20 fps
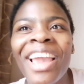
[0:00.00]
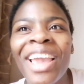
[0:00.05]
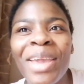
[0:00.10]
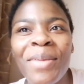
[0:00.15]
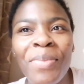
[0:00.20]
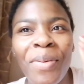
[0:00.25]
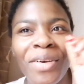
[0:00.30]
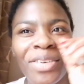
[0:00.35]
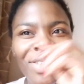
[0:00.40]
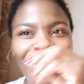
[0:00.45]

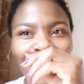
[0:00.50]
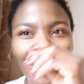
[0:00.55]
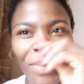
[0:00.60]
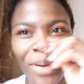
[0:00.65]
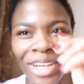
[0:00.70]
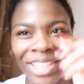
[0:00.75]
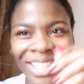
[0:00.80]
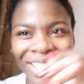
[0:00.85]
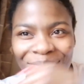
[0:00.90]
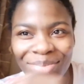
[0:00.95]
Keep on
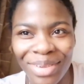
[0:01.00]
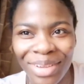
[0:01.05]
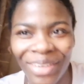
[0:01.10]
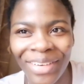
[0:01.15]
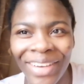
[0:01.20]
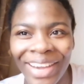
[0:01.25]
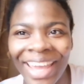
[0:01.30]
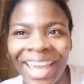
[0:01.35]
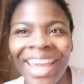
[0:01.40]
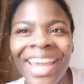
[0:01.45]
supporting
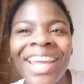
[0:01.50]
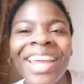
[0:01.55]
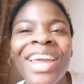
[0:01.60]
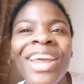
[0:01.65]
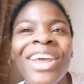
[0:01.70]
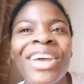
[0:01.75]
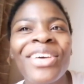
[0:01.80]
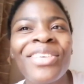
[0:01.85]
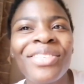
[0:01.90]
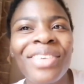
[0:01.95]
me, okay?
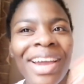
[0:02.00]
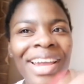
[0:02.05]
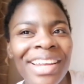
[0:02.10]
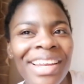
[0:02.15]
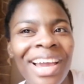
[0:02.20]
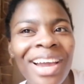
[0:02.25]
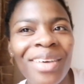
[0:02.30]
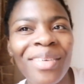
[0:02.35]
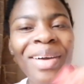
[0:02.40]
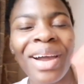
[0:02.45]
Right
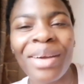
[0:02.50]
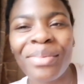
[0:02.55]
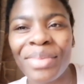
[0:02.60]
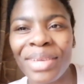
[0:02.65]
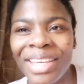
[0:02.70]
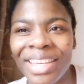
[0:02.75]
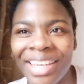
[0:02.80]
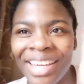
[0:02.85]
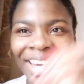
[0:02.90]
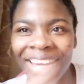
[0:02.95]
now, I'm
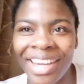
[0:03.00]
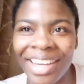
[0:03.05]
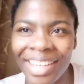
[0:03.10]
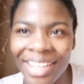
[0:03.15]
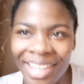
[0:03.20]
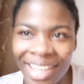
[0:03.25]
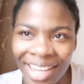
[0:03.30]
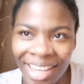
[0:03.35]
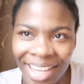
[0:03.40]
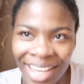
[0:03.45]
in
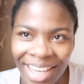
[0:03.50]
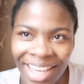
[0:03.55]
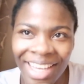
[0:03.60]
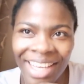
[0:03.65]
Ghana,